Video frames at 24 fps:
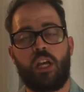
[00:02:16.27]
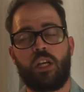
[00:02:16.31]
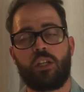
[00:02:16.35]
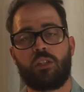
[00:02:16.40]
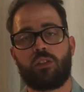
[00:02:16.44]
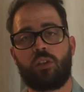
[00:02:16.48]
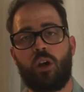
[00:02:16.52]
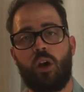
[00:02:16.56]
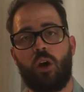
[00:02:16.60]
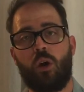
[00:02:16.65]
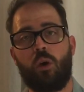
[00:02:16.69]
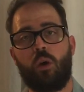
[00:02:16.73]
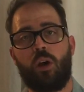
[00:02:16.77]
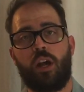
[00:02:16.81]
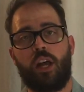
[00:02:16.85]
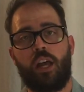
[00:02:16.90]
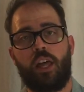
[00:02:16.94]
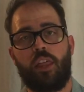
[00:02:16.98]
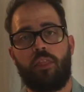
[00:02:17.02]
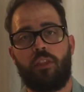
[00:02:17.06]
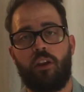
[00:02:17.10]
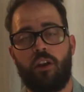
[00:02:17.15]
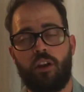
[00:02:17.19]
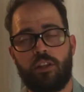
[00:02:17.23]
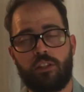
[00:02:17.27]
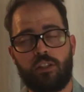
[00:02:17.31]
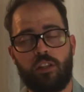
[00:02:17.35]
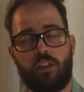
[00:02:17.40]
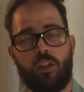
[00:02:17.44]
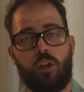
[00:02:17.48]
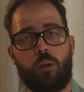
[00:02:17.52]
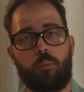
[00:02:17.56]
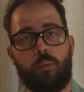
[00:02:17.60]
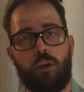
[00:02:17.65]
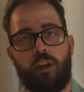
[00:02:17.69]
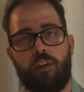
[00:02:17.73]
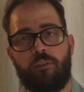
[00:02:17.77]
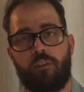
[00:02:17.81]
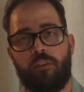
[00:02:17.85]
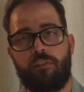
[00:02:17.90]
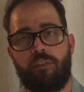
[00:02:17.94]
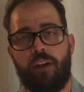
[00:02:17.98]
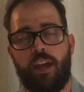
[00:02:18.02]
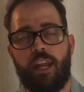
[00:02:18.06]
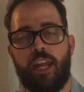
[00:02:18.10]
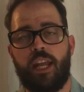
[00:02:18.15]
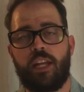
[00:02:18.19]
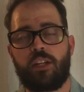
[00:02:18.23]
So there is a little bit of a
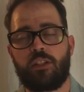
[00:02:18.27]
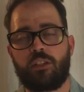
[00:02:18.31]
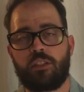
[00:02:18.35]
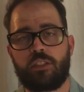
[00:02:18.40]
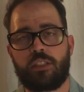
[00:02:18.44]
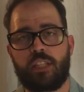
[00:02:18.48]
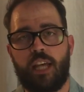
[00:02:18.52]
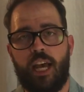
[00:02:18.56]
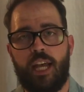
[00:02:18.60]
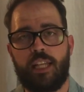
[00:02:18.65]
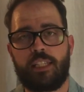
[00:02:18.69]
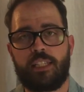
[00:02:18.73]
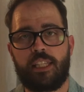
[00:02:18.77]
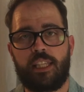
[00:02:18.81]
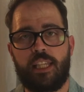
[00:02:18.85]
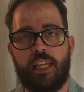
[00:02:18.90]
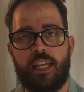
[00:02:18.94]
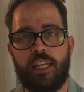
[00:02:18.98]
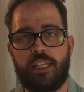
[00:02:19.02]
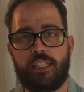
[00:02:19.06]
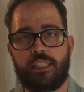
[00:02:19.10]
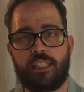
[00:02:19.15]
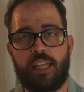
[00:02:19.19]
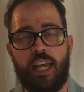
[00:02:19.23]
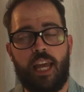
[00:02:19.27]
financial side to this,